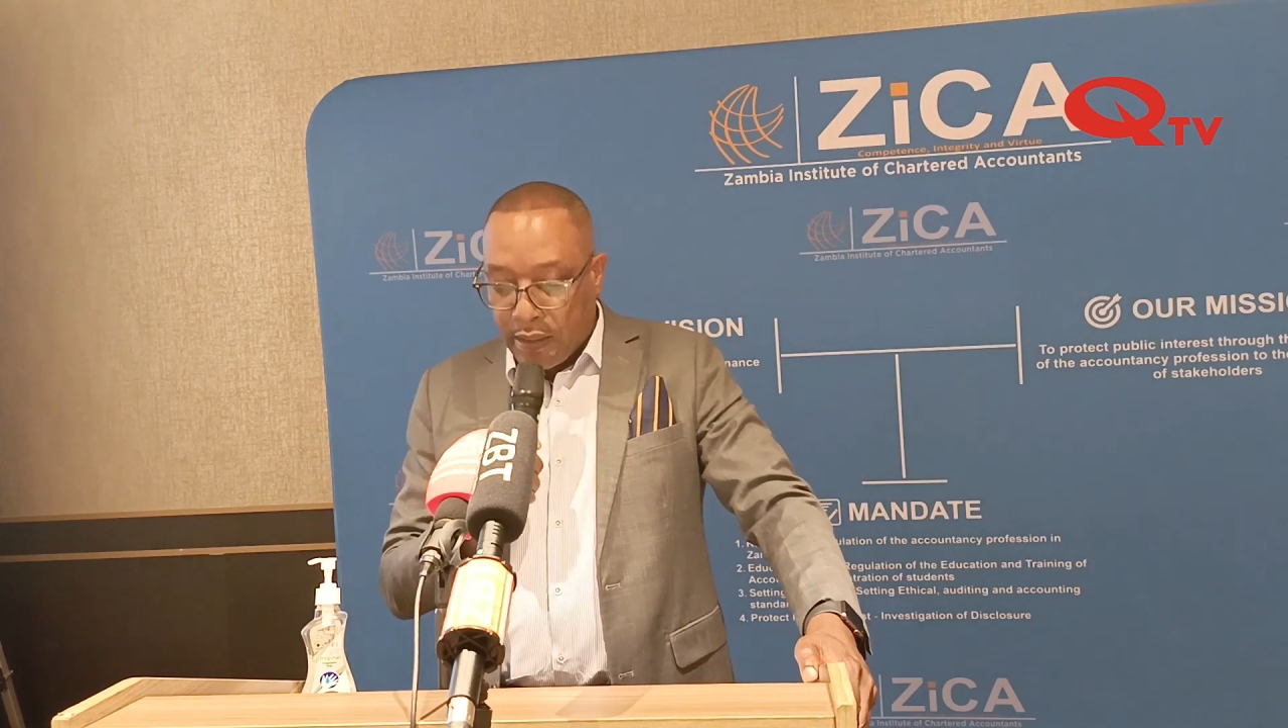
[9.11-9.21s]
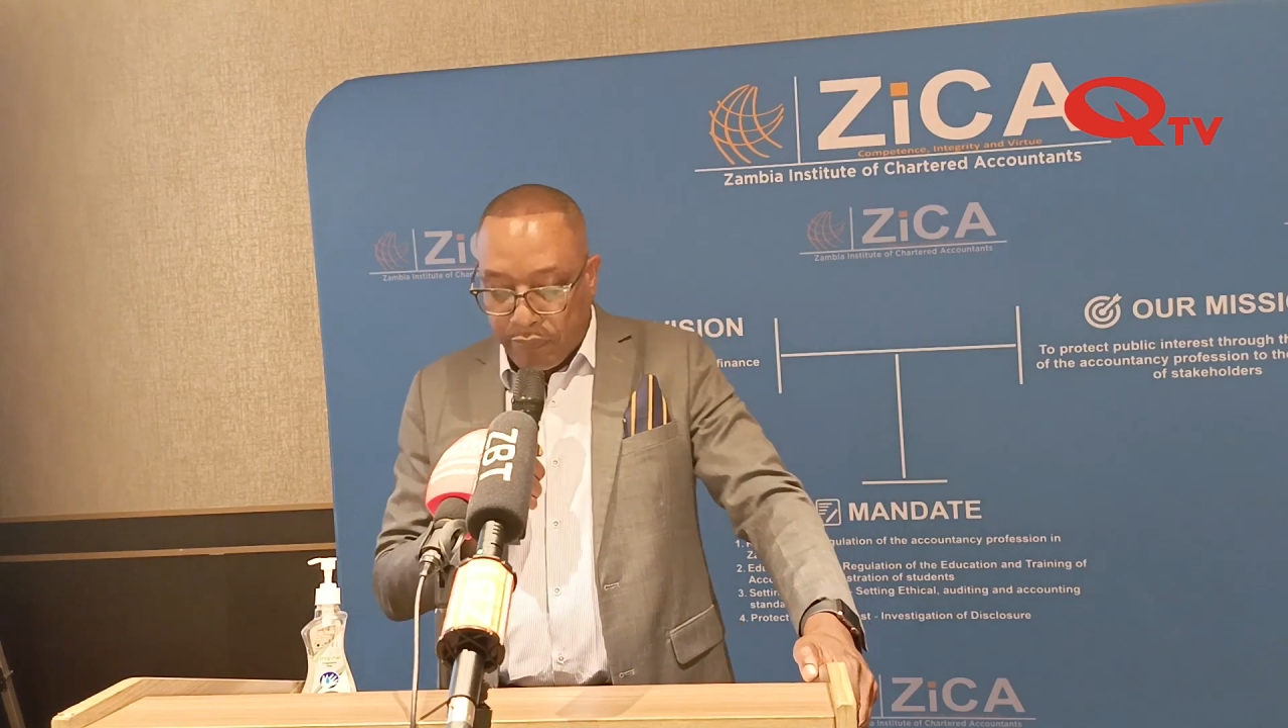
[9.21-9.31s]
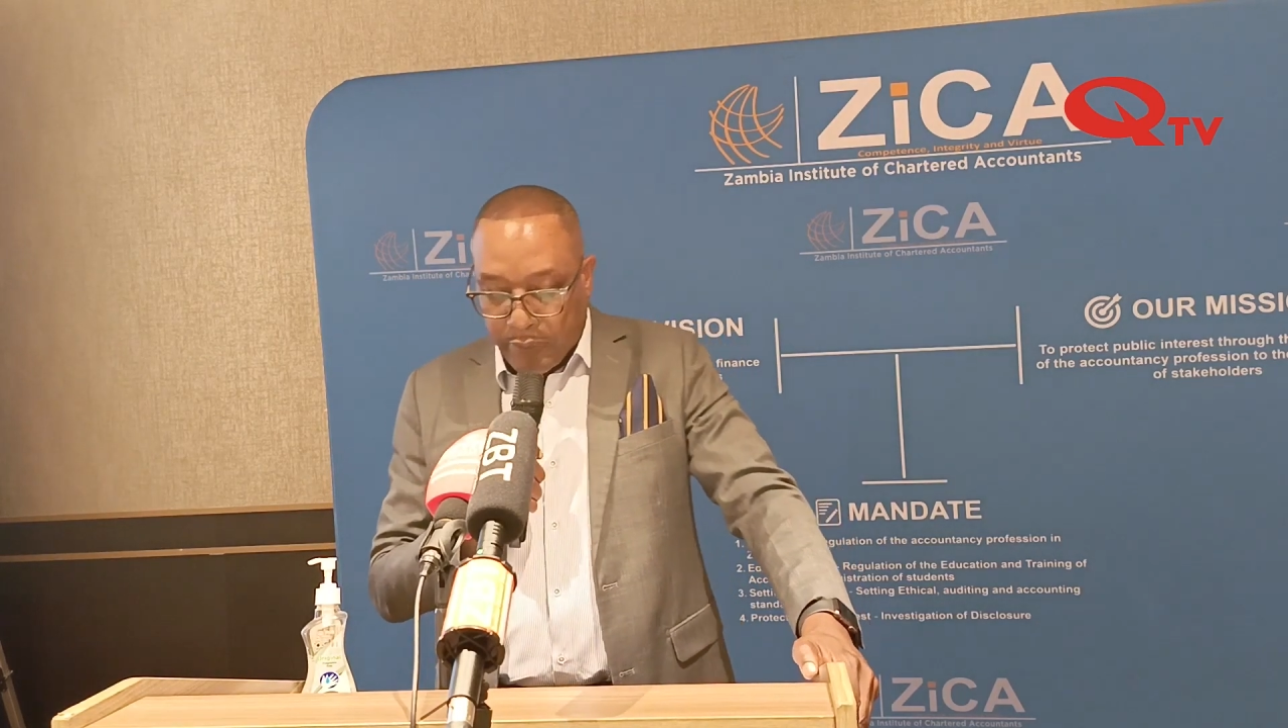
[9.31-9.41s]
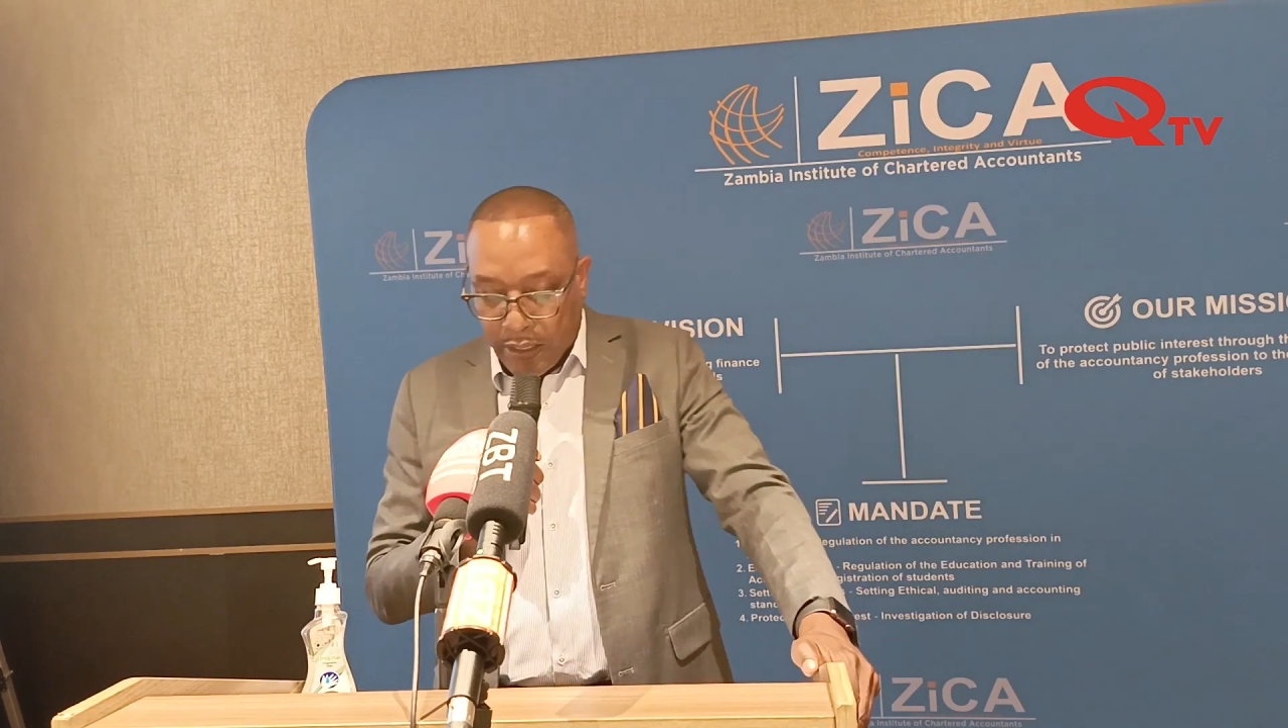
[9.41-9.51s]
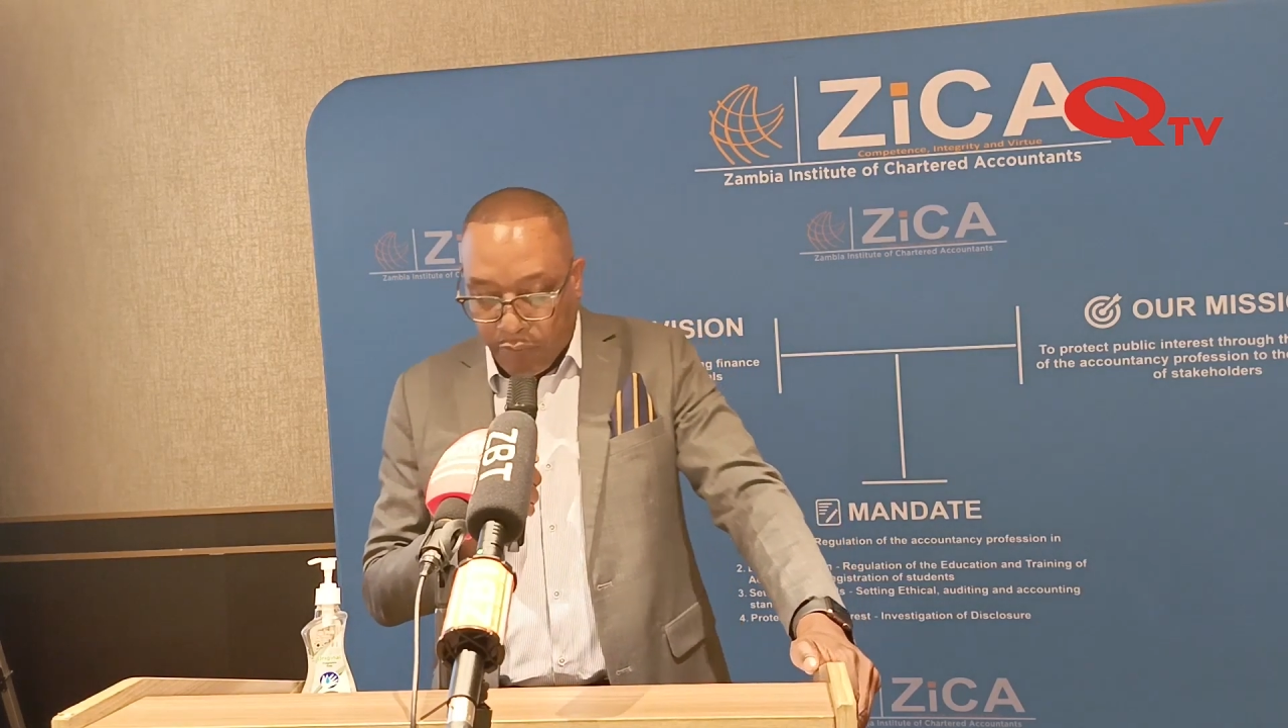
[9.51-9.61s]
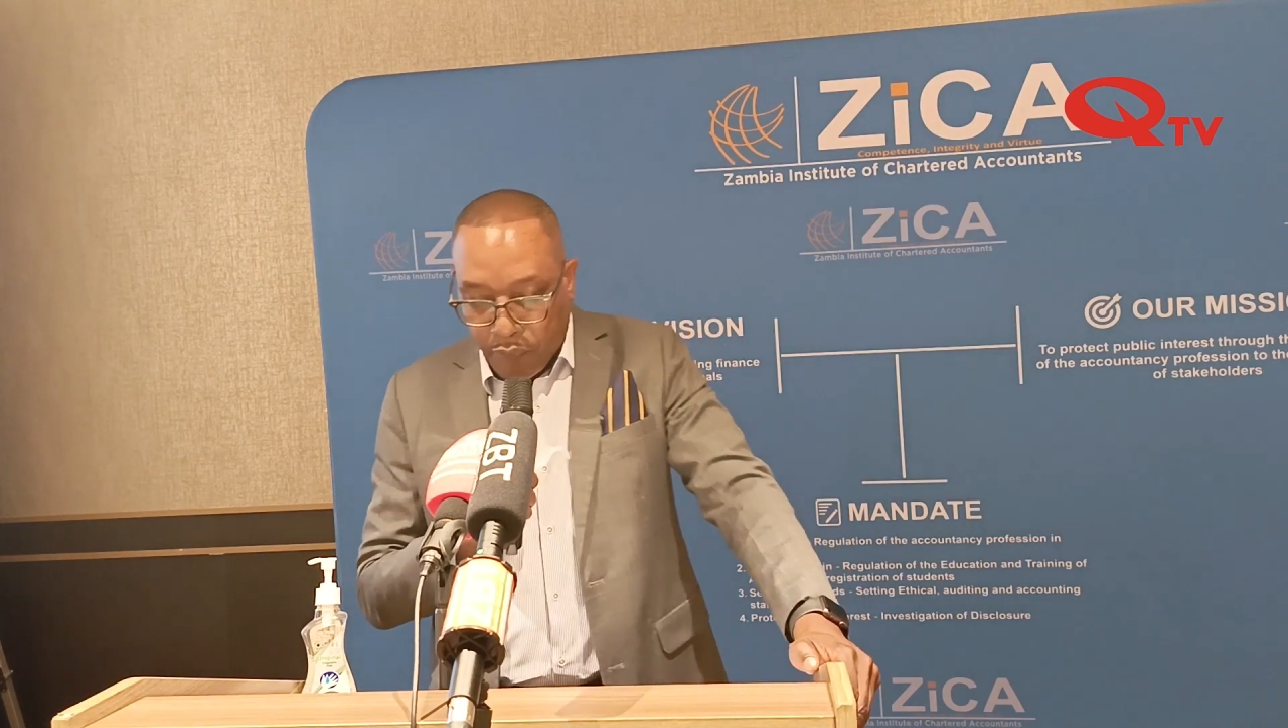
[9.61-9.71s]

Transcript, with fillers: therefore